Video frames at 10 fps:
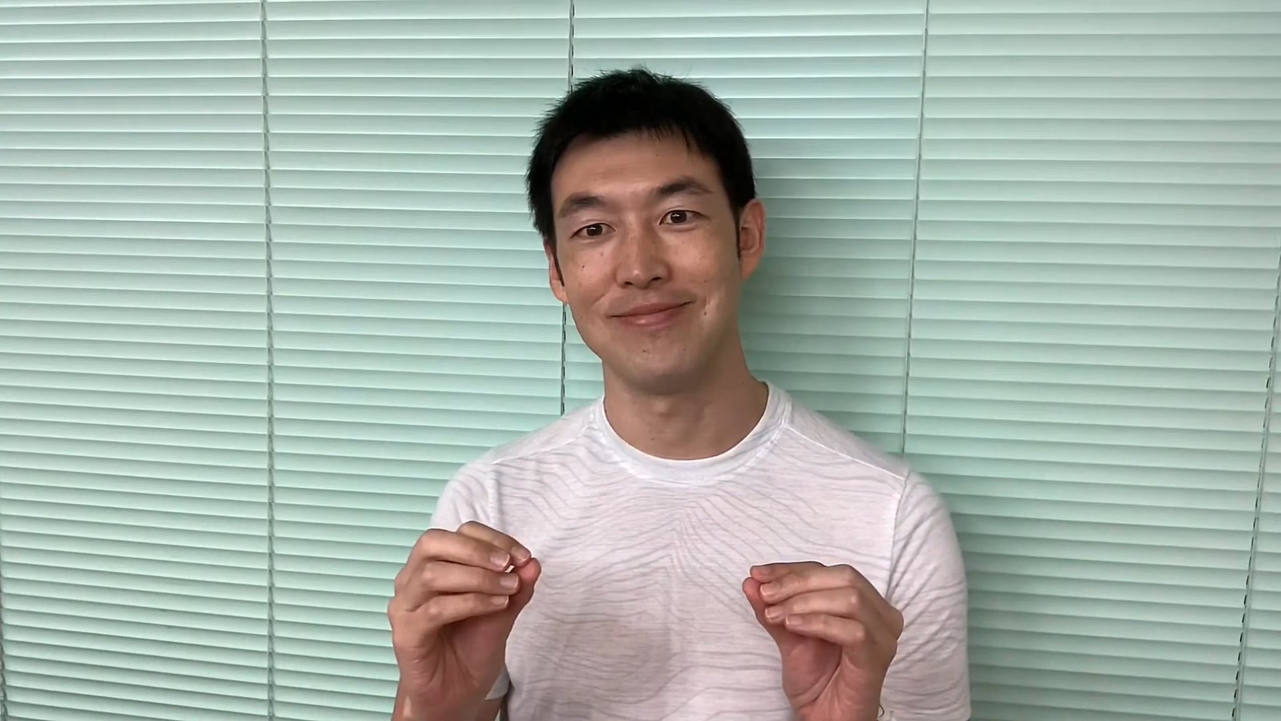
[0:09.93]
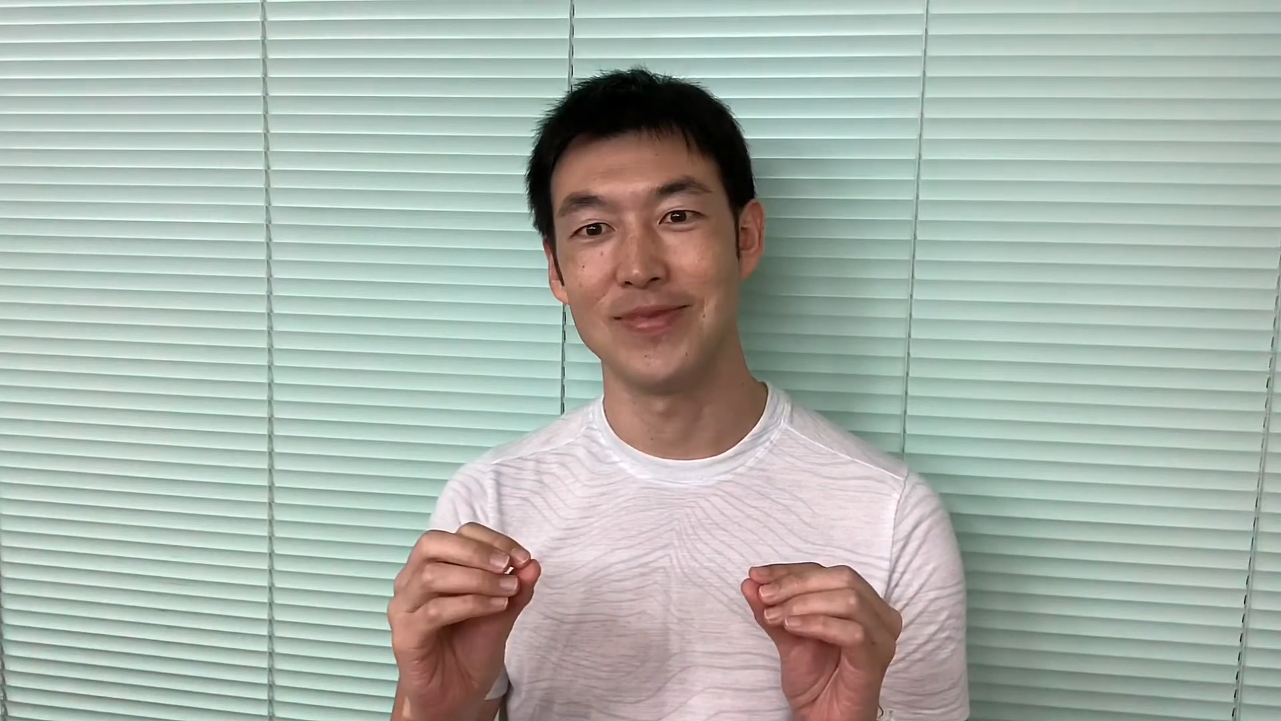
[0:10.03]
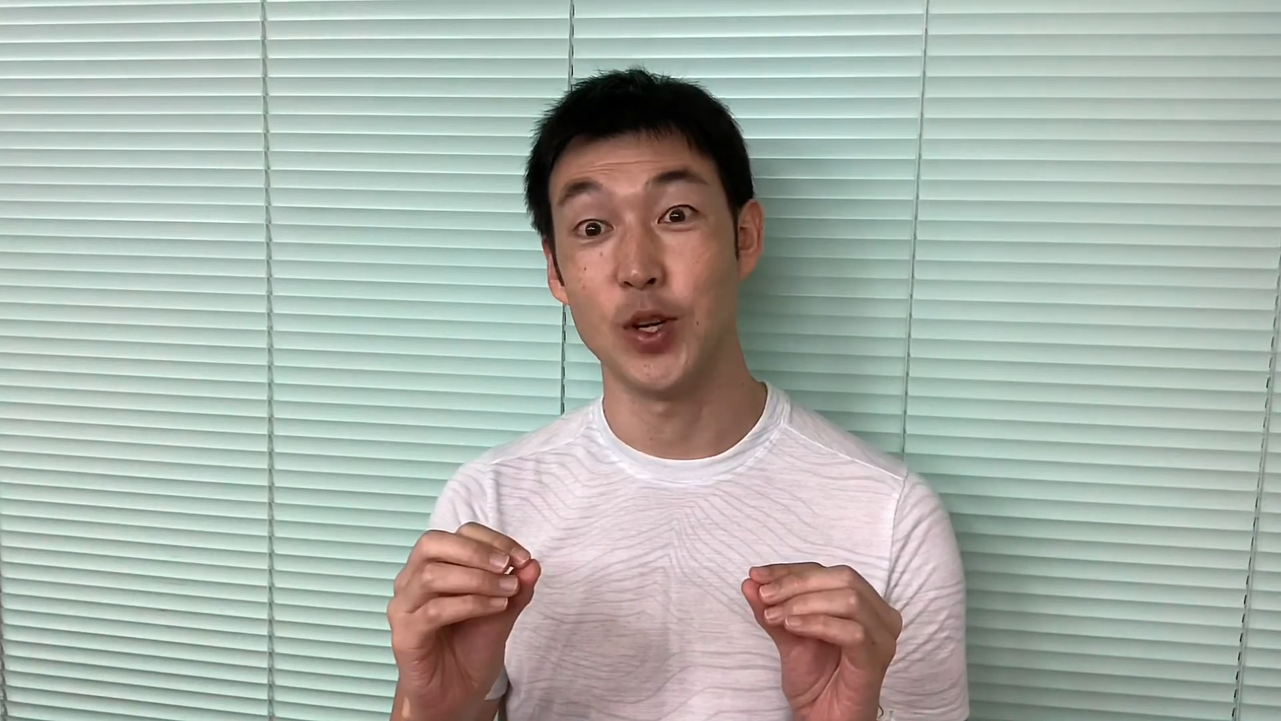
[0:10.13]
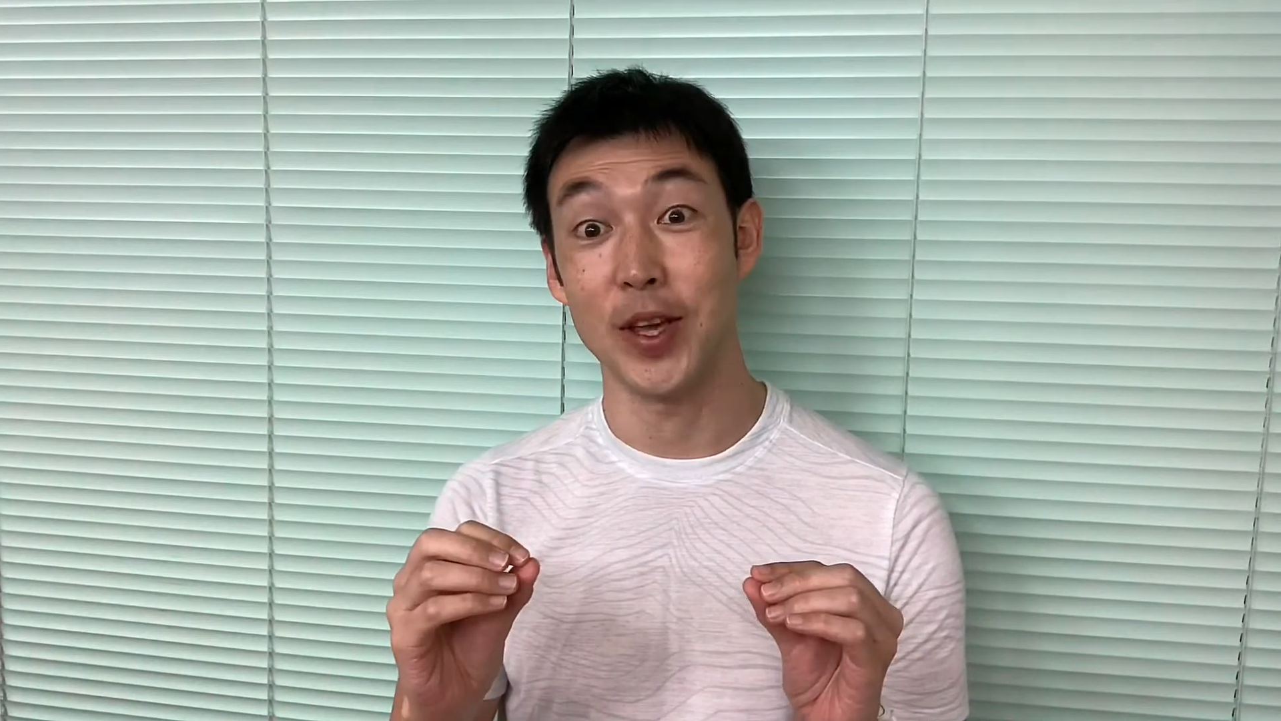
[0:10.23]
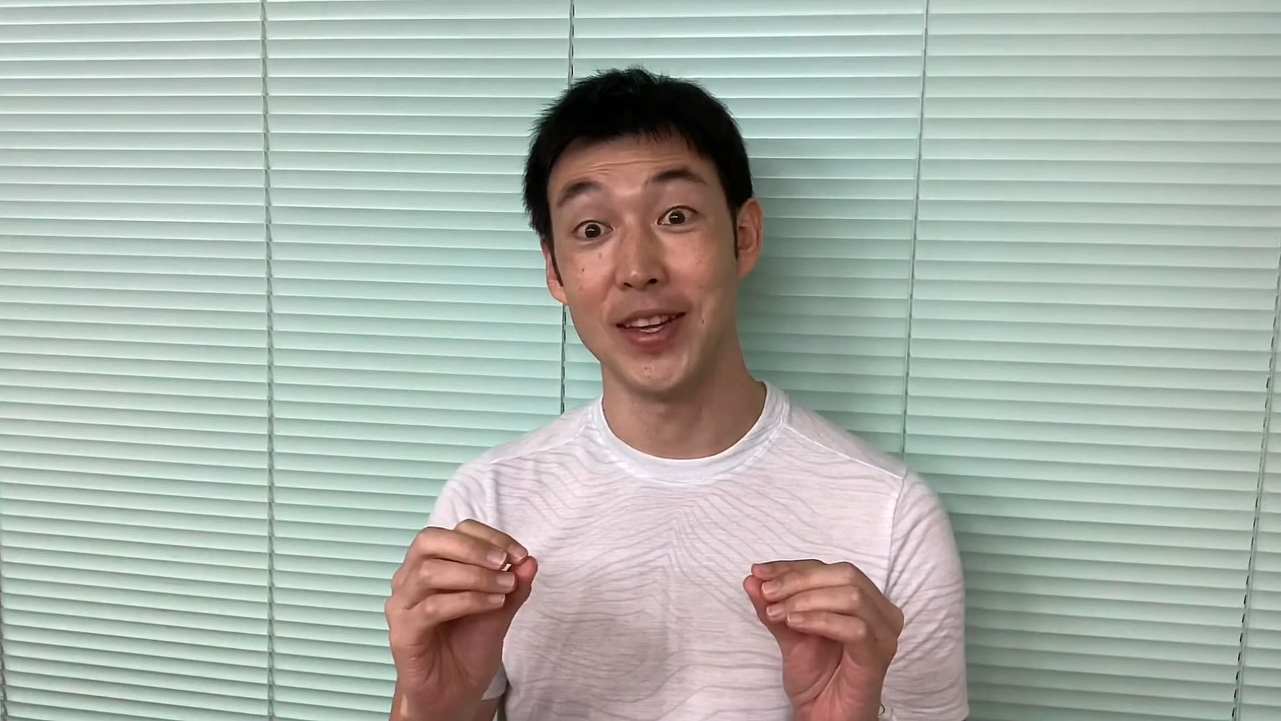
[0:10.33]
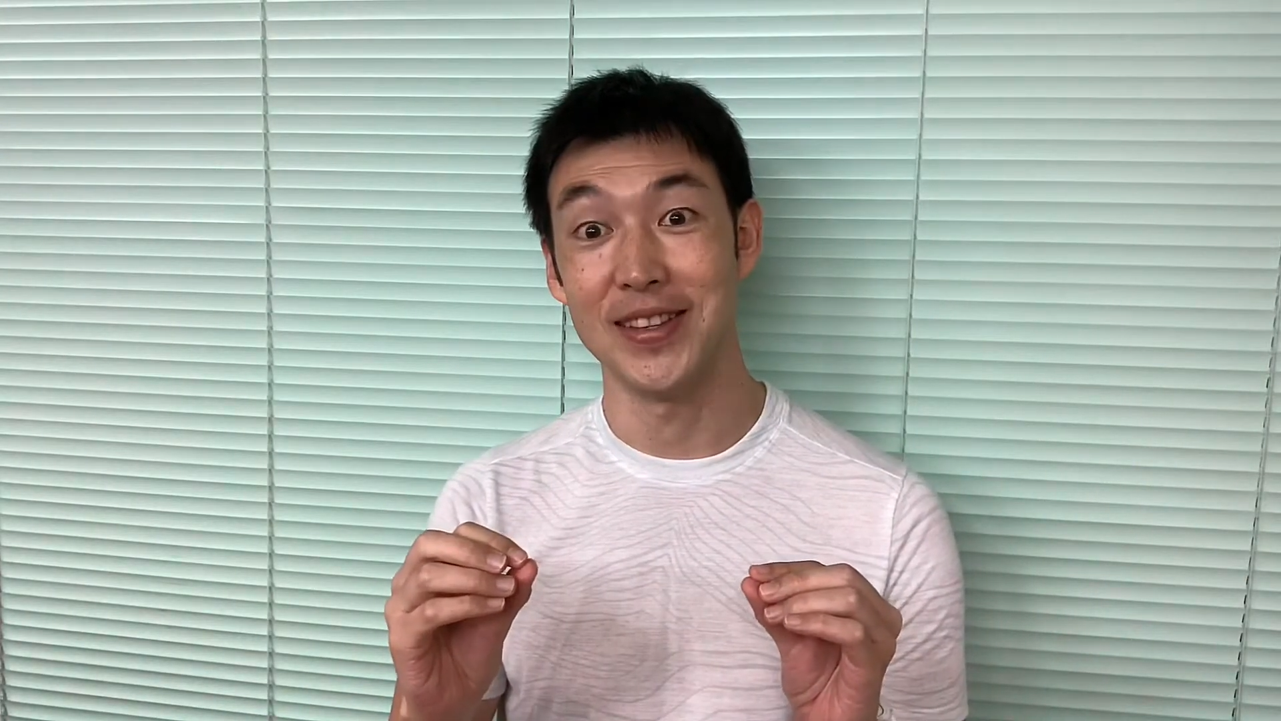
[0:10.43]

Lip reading: Okay?